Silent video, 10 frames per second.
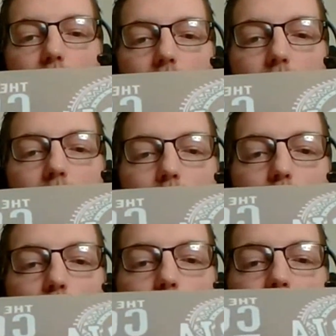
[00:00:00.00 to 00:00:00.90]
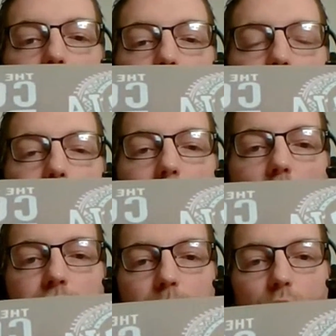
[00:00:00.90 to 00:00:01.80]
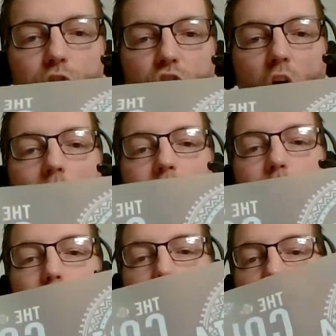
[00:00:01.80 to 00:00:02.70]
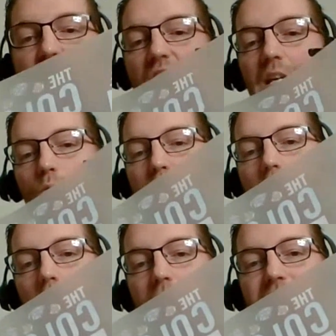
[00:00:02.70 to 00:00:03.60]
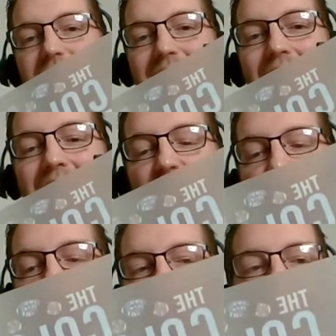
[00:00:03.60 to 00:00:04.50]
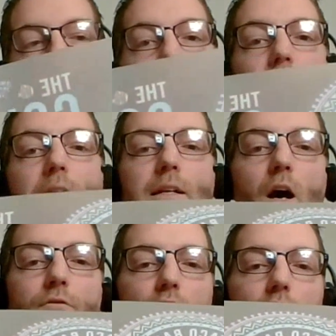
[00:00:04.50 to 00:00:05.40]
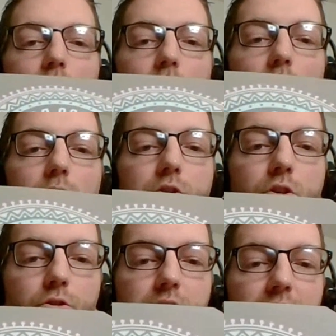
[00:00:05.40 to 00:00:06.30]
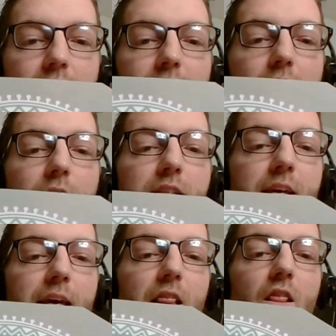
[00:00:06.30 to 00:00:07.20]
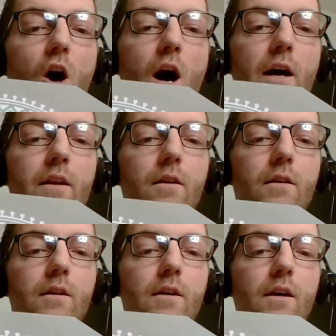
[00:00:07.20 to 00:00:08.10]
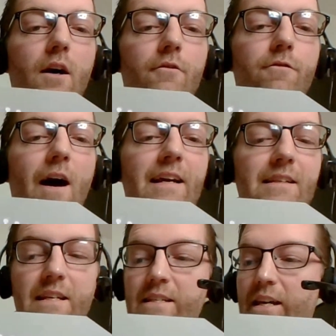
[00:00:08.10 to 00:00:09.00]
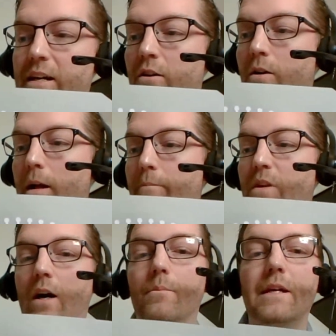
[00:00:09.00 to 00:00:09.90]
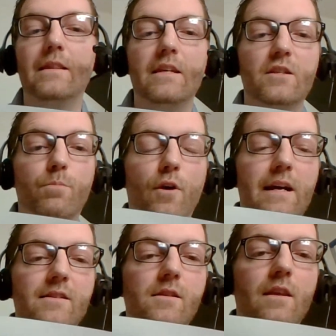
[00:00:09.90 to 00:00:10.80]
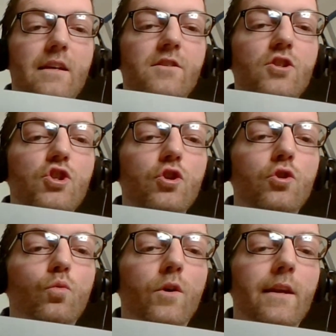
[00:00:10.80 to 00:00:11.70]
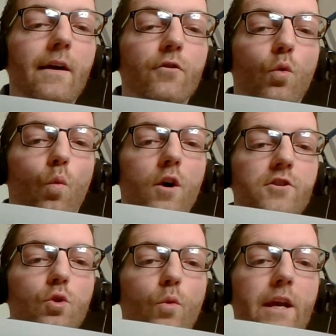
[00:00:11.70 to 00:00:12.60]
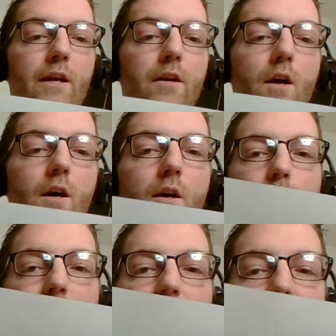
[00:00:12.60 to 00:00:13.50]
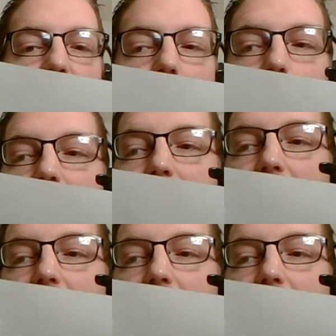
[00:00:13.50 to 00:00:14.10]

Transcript: to group up multiple jobs per sheet. We call this gang sheeting. Now, if you look close, you'll see that there is a lot of fine detail Um, in these prints, things that you would never want to weed or potentially be